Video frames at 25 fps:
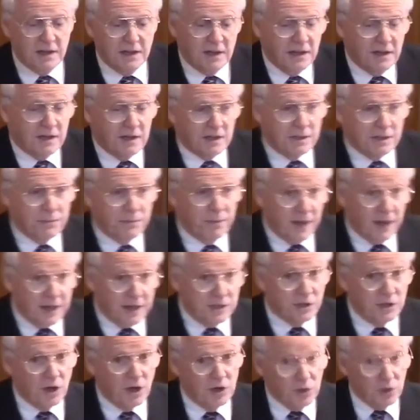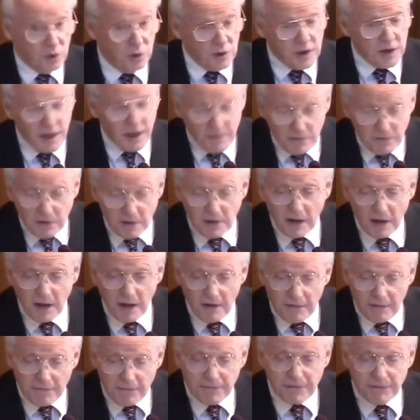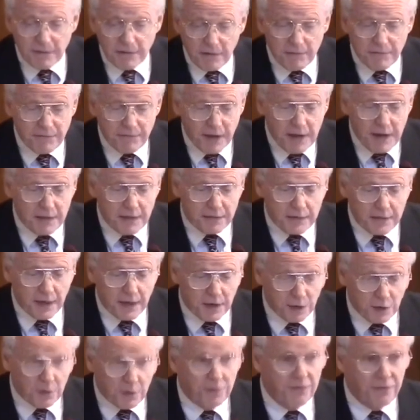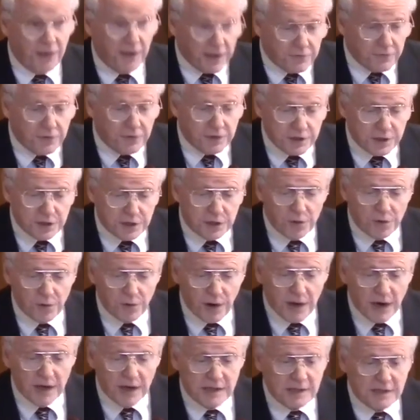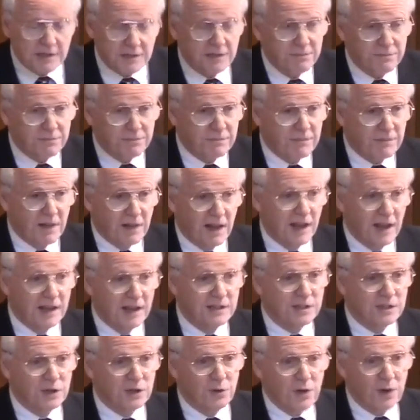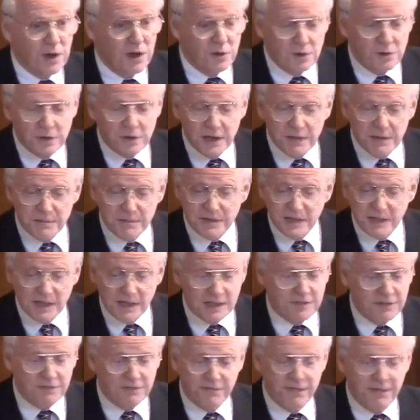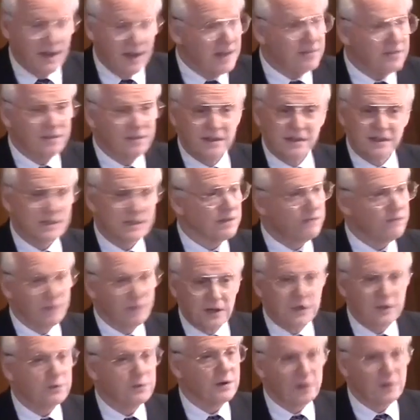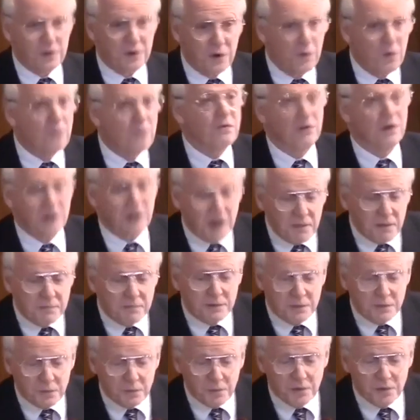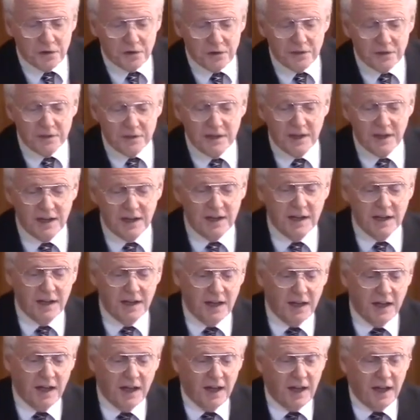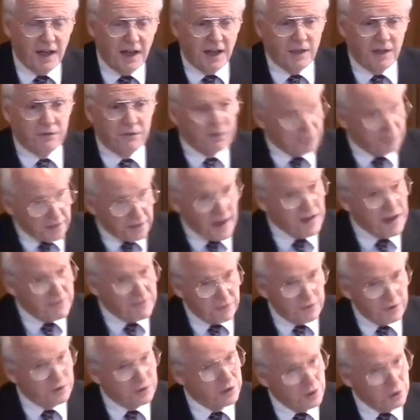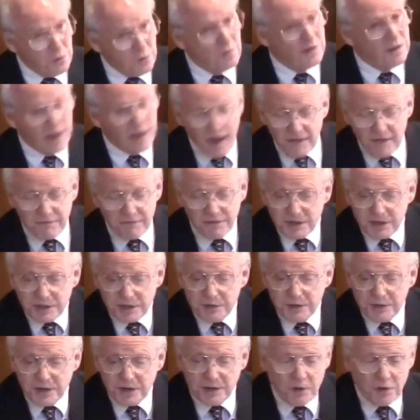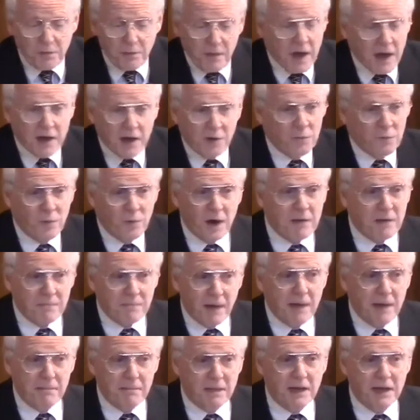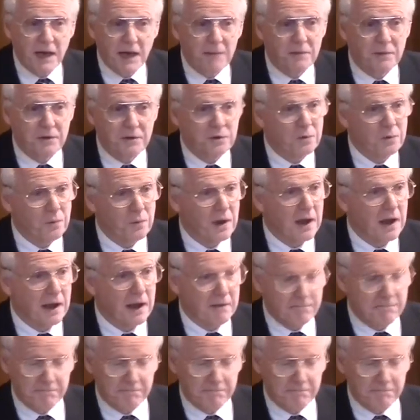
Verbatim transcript: It depends on your level of, of, faith and your thankfulness to Christ. As the great old hymn says, faith is the victory that overcomes the world. If you're thankful, you will have victory no matter what might be coming your way.